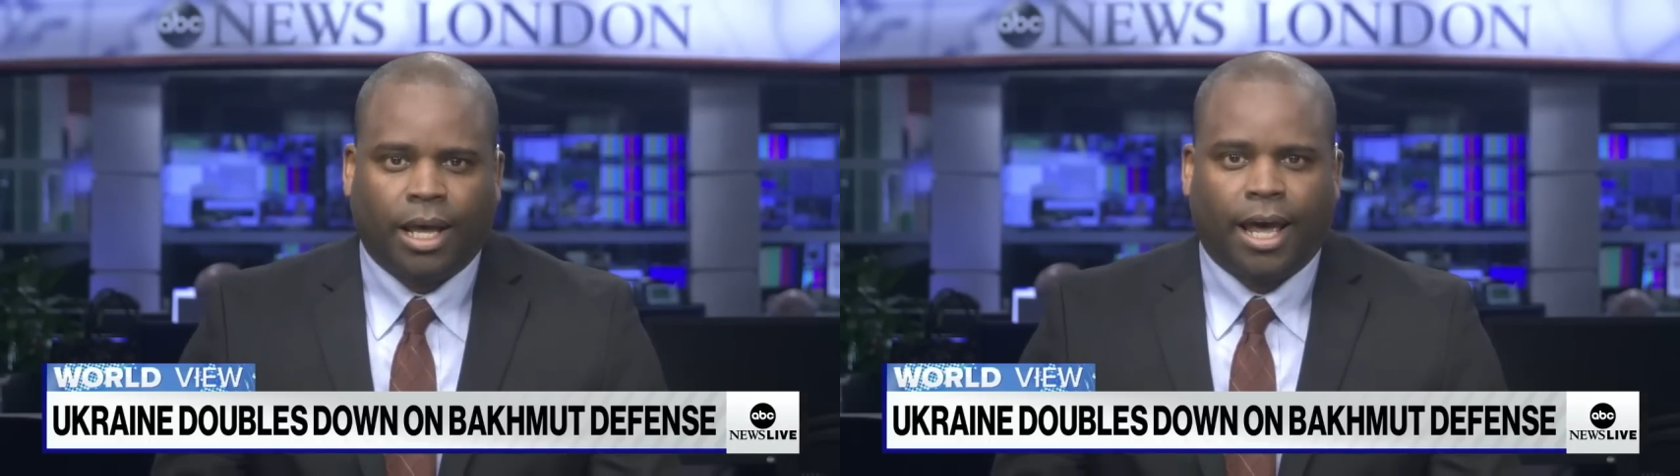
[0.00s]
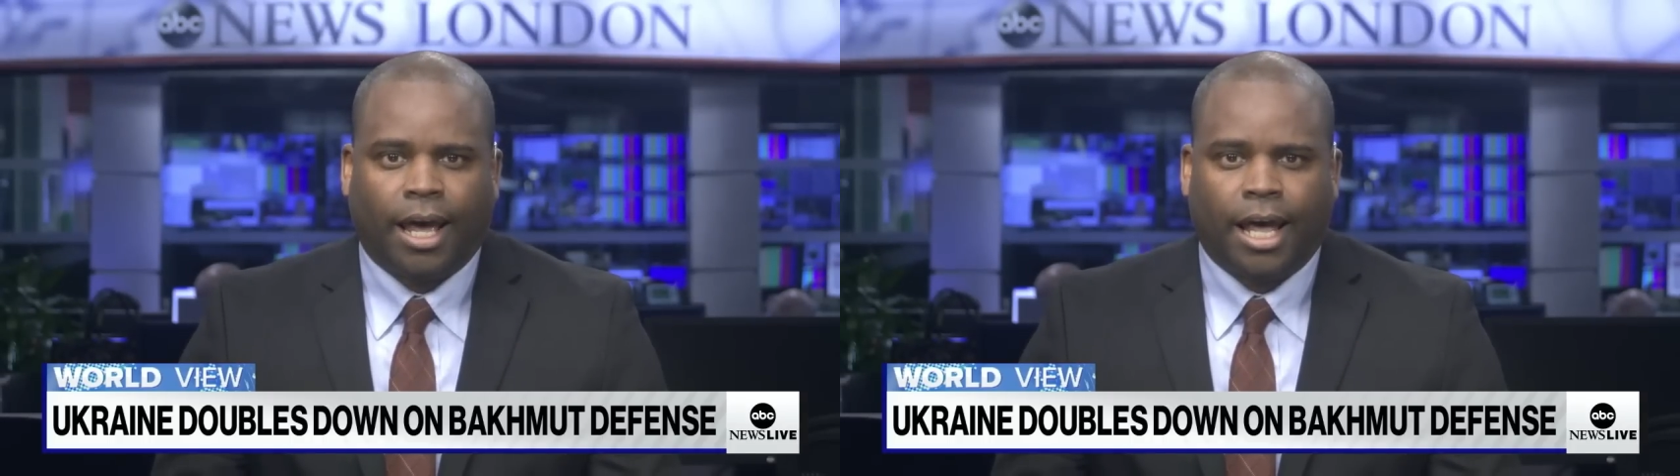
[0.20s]

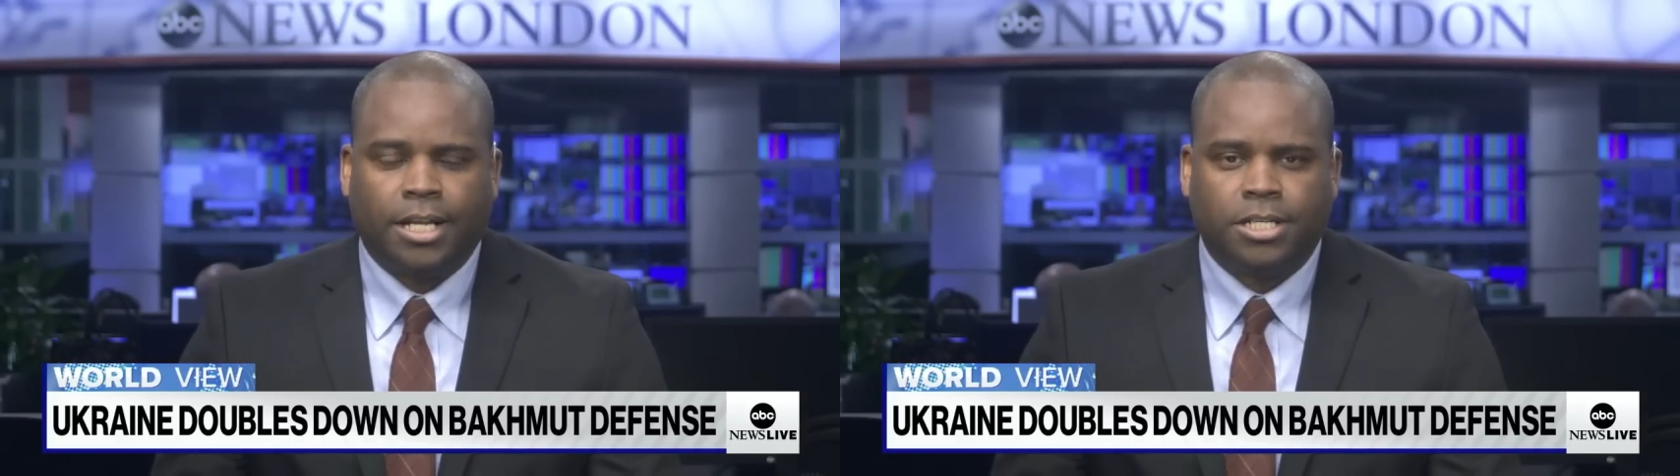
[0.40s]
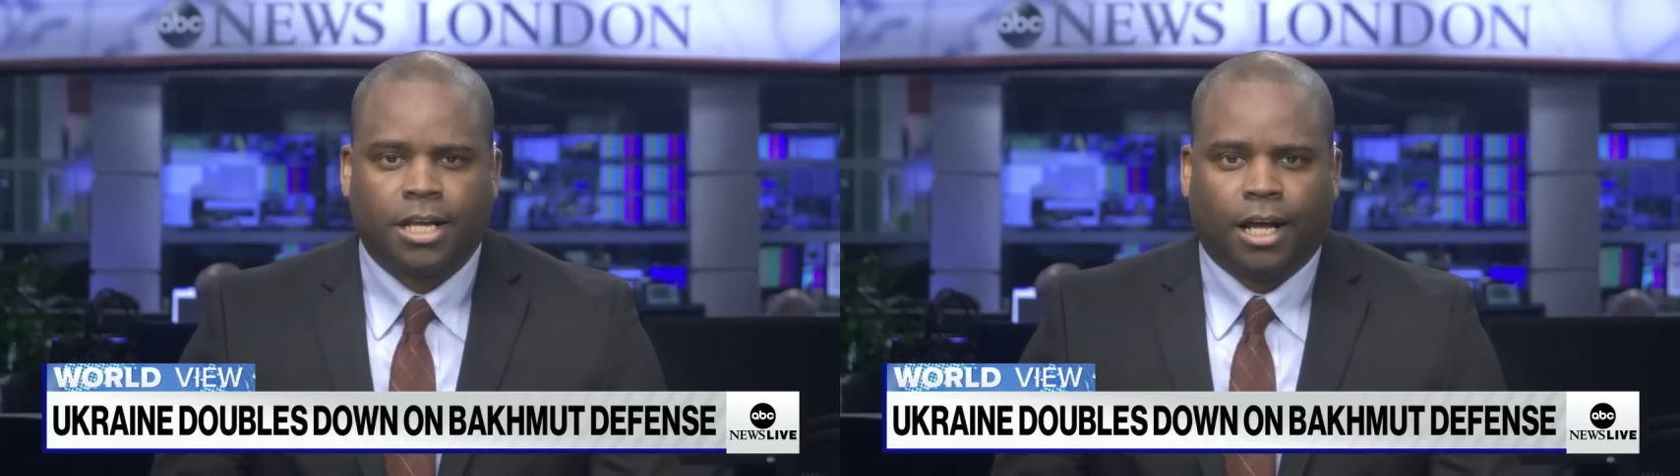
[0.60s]

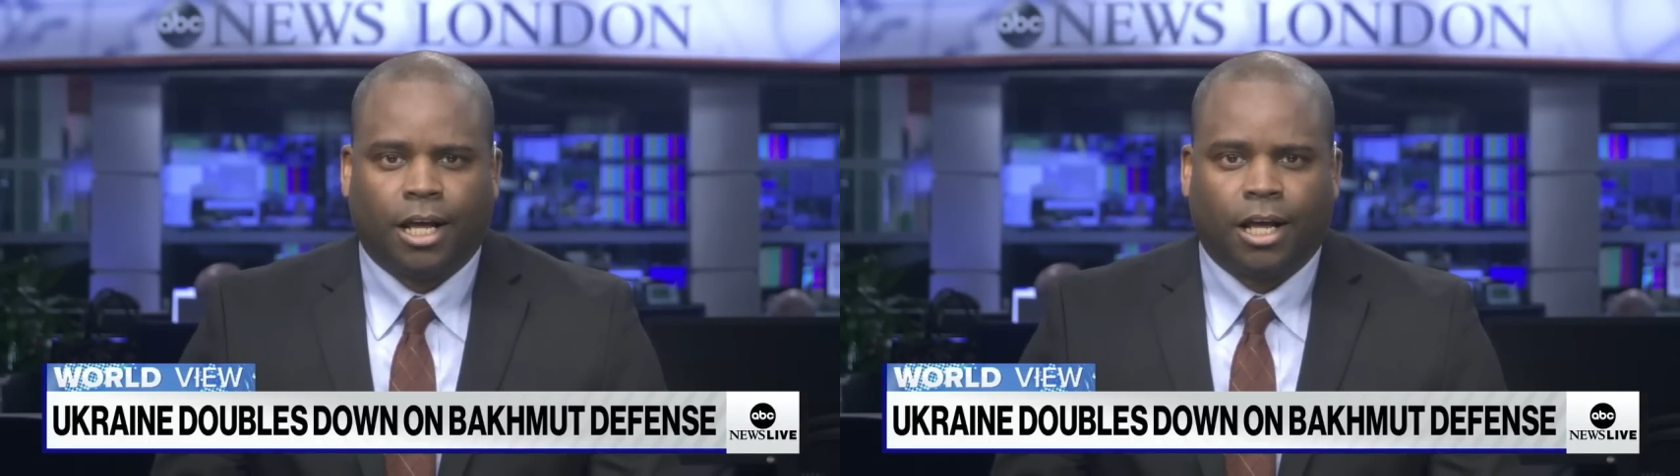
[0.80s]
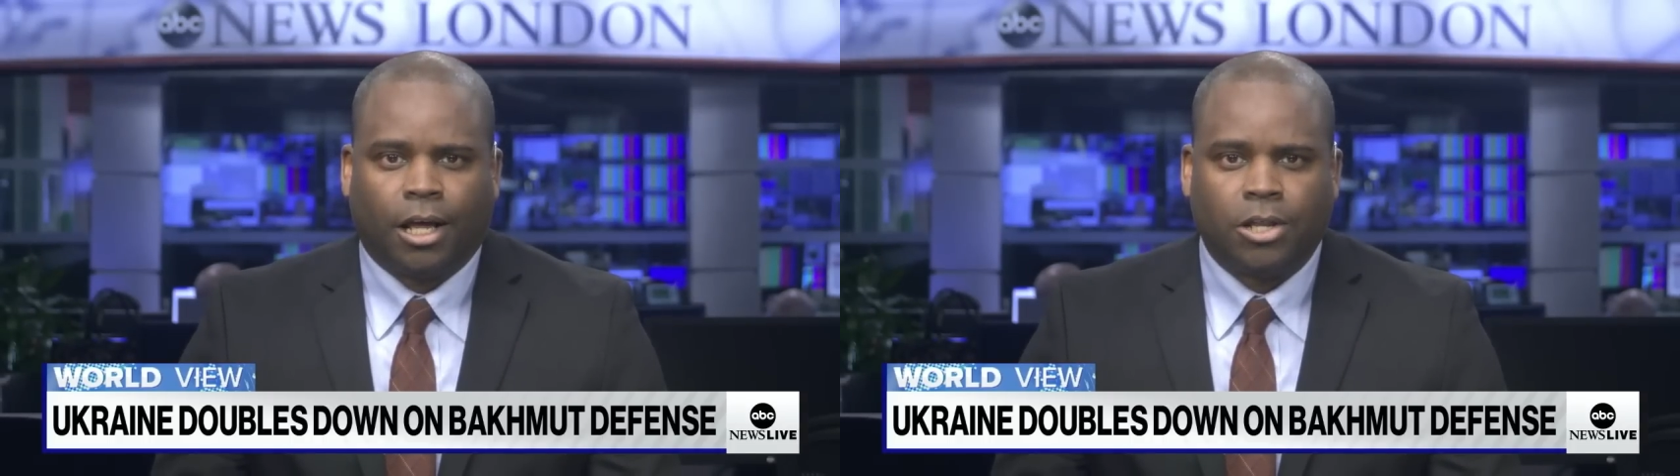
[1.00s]
and,
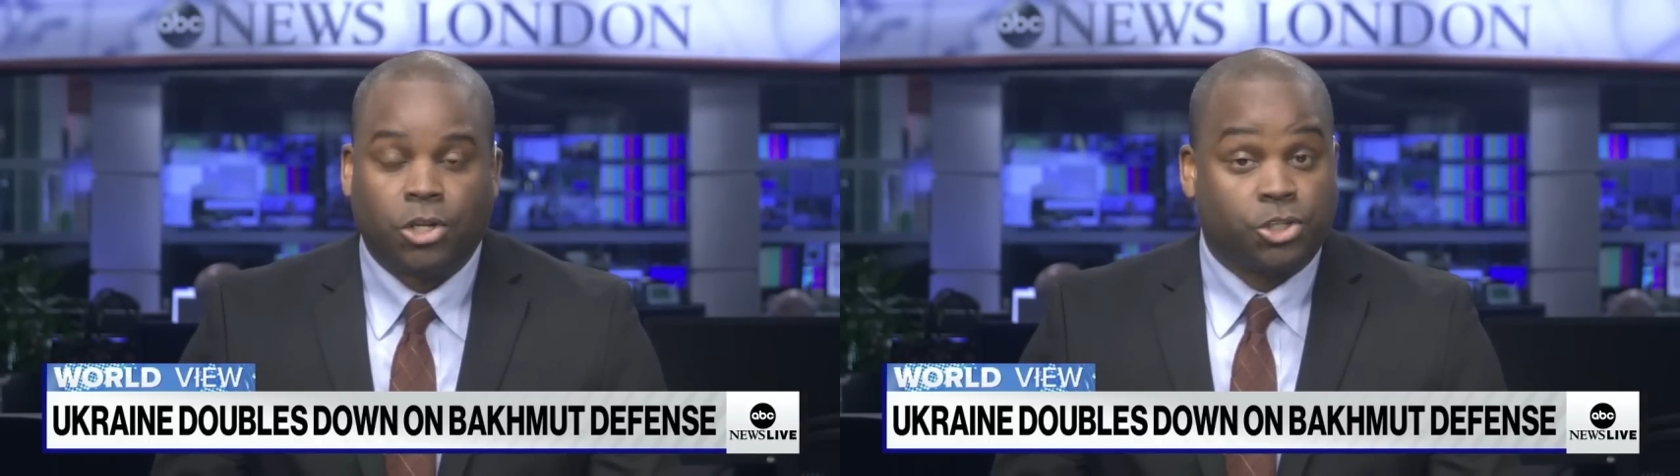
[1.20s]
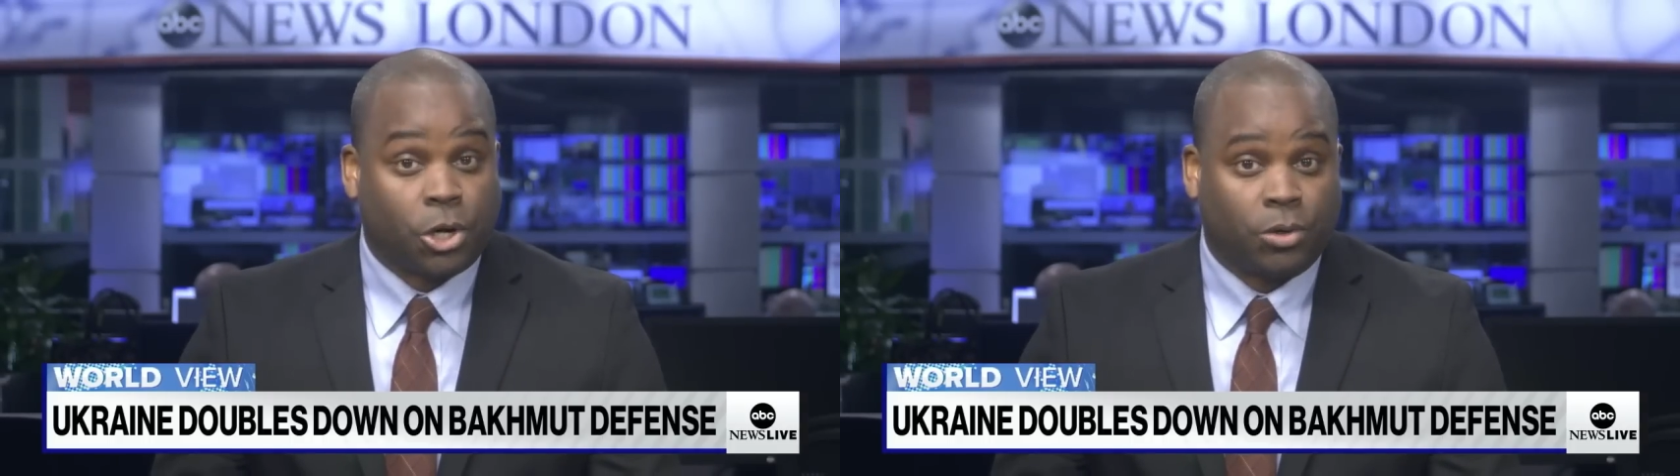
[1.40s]
uh, and,
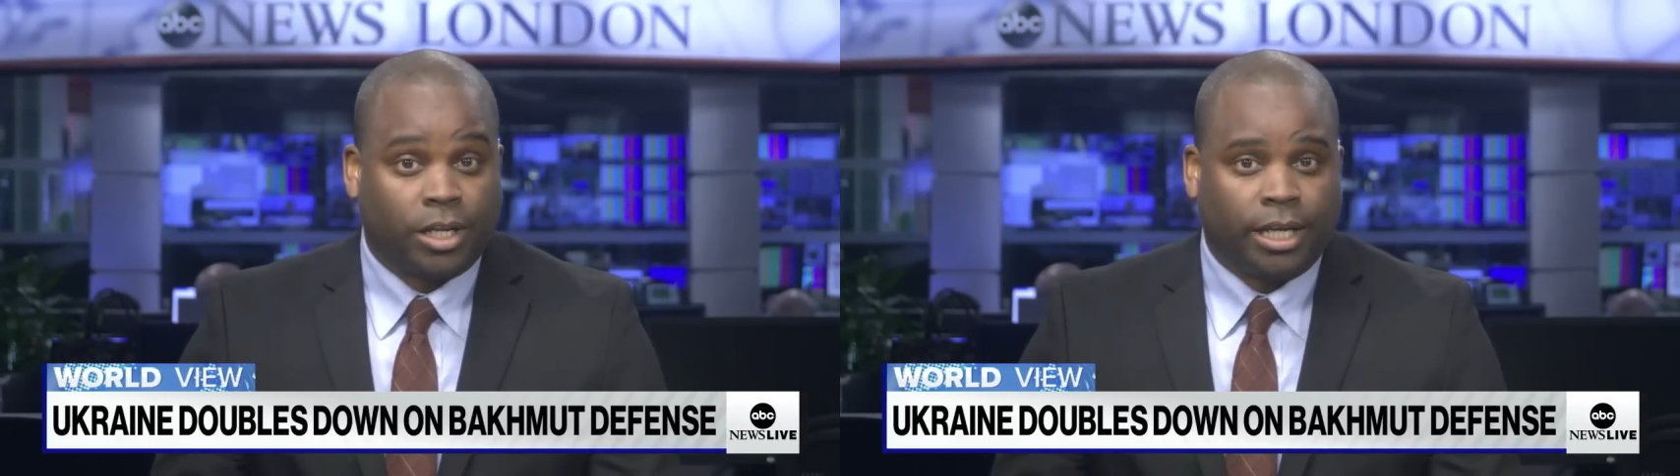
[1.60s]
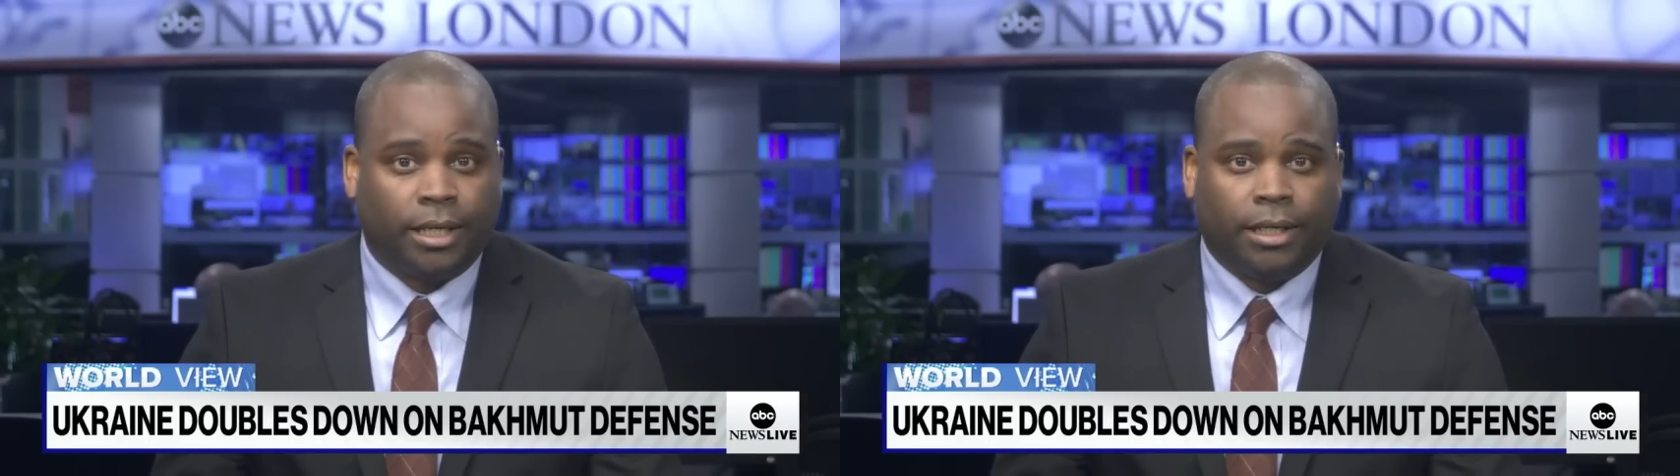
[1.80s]
and
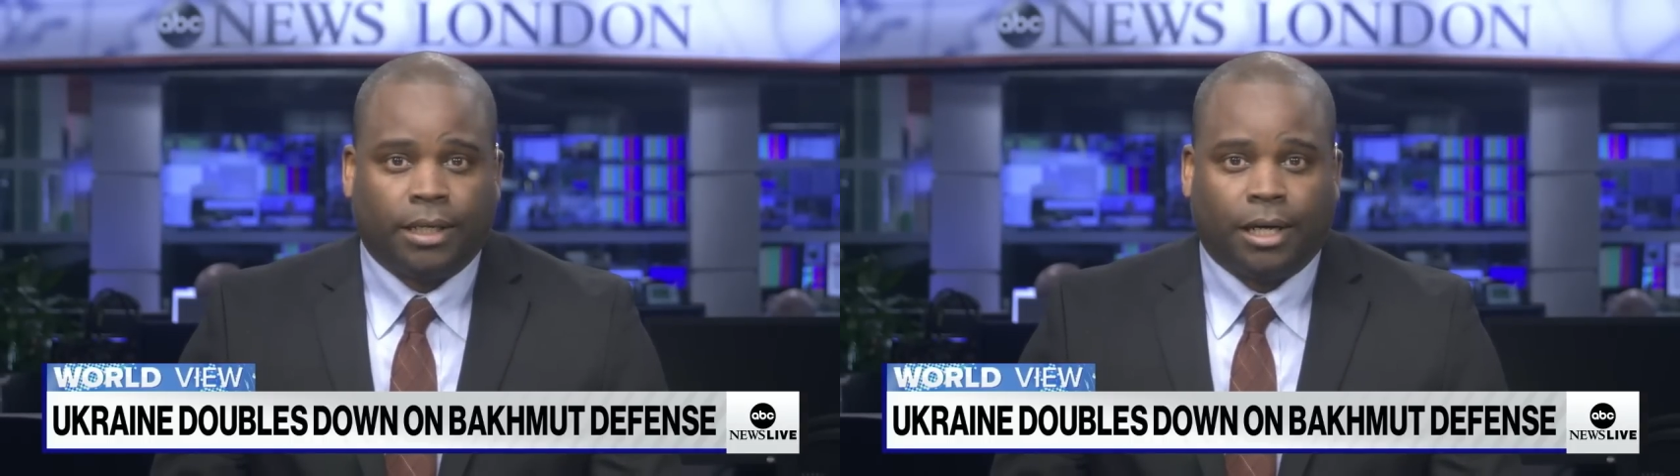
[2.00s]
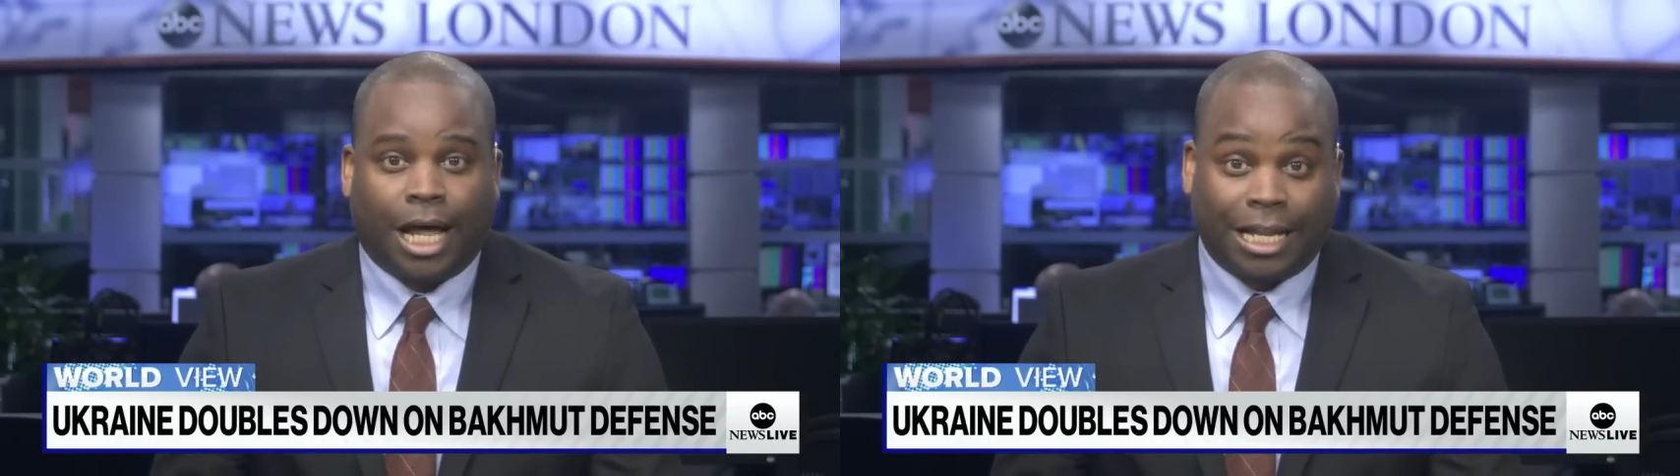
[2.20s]
certainly uh,